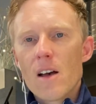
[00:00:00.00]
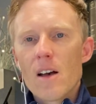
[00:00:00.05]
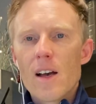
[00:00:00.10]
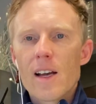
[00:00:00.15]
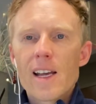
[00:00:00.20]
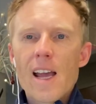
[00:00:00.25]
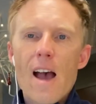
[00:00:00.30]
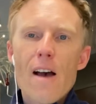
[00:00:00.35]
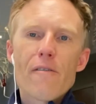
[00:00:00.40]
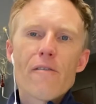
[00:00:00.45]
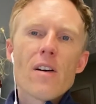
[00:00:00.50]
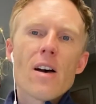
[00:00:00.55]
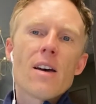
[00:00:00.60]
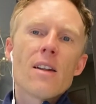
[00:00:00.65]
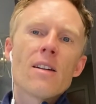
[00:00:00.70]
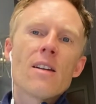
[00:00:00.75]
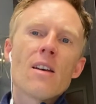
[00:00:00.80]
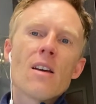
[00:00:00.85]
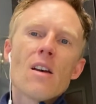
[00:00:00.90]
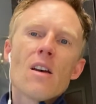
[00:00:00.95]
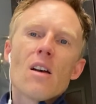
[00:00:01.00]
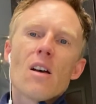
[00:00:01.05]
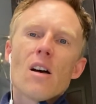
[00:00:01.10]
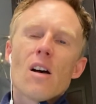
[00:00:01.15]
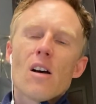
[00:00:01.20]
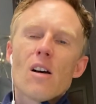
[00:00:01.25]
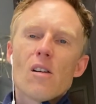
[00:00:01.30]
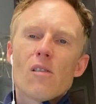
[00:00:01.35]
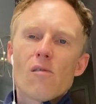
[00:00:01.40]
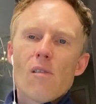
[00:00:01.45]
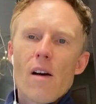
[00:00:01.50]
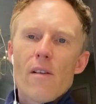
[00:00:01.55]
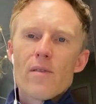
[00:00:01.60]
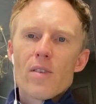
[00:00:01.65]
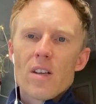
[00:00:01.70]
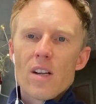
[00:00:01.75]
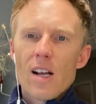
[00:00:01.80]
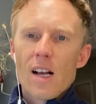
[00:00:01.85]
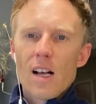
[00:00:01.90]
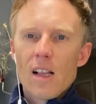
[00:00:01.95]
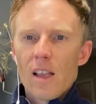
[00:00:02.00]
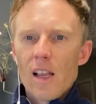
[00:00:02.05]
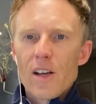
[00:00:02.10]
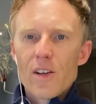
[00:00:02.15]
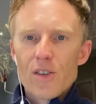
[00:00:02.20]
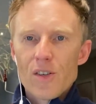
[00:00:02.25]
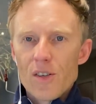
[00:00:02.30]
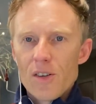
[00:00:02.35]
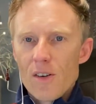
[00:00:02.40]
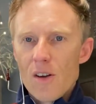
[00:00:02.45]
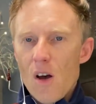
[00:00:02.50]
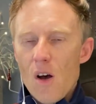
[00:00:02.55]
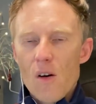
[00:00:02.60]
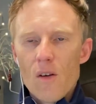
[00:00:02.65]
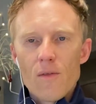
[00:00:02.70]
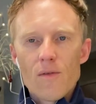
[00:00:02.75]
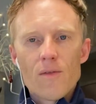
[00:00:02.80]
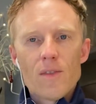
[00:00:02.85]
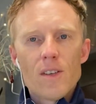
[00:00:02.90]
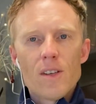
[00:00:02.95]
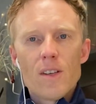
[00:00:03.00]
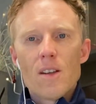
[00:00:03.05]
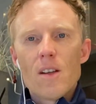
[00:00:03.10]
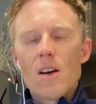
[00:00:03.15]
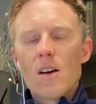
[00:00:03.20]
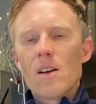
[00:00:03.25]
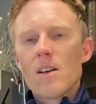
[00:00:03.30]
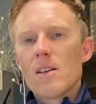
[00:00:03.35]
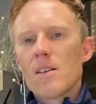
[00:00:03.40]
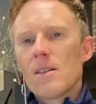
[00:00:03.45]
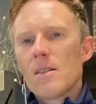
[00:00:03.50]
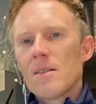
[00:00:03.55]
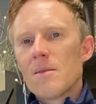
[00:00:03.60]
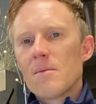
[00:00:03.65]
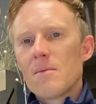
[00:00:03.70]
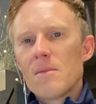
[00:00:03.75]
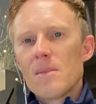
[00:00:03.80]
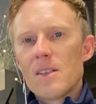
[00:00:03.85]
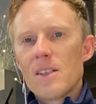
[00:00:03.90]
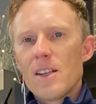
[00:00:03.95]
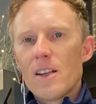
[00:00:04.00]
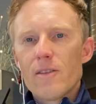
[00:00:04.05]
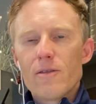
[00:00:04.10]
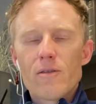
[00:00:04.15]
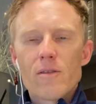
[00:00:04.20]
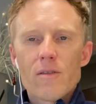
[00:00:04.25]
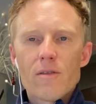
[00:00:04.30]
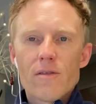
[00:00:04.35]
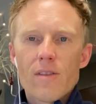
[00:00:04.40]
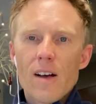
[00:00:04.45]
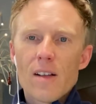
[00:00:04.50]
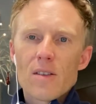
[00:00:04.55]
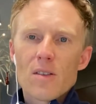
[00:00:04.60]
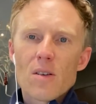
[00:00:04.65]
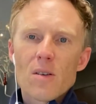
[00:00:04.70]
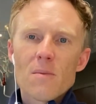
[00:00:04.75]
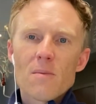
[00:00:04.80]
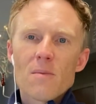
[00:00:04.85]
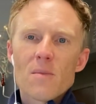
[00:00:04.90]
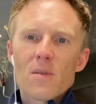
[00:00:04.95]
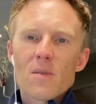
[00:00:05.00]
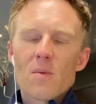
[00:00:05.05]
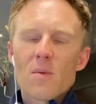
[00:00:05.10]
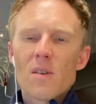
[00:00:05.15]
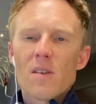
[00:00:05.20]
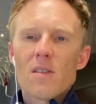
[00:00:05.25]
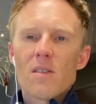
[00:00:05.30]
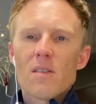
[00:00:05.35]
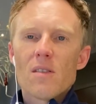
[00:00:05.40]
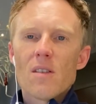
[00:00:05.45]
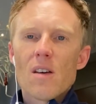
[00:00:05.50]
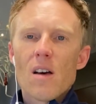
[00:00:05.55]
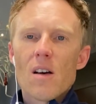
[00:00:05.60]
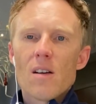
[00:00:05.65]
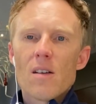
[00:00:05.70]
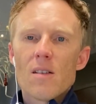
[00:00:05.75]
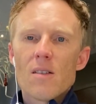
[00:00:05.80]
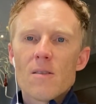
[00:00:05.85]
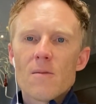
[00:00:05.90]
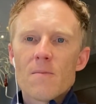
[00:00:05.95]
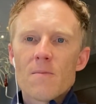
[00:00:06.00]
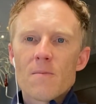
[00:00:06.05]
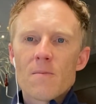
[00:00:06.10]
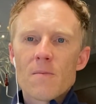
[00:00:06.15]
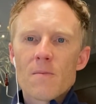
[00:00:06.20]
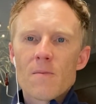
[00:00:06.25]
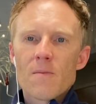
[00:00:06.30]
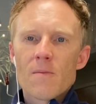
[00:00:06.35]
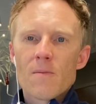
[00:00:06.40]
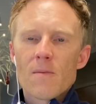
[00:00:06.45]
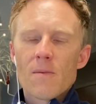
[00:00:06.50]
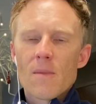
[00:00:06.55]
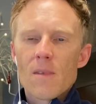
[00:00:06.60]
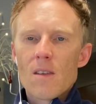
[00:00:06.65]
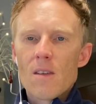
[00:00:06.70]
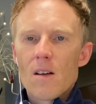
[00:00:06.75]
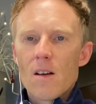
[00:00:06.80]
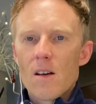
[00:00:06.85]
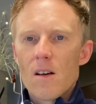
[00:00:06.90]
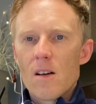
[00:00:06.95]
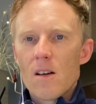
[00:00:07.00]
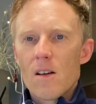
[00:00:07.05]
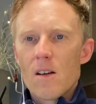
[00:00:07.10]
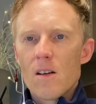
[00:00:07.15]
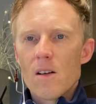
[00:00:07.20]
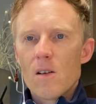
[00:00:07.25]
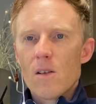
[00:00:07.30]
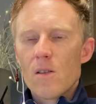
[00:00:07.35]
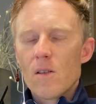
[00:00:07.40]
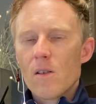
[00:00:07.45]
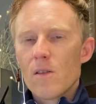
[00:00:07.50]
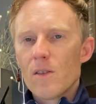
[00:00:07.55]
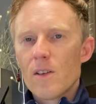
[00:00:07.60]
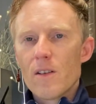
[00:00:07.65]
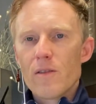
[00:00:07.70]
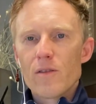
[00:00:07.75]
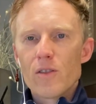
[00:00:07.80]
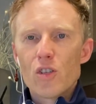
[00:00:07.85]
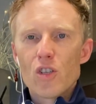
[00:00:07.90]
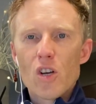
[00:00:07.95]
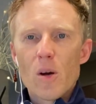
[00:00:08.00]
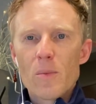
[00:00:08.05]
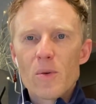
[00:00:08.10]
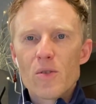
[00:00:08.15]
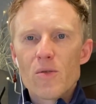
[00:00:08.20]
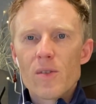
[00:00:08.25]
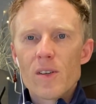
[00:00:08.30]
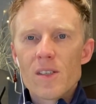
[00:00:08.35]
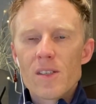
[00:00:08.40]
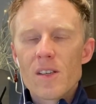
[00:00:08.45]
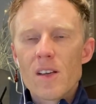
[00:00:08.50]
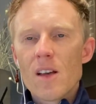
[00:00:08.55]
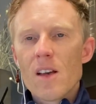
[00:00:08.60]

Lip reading: cat fan rather than a collection of different phantoms with different geometries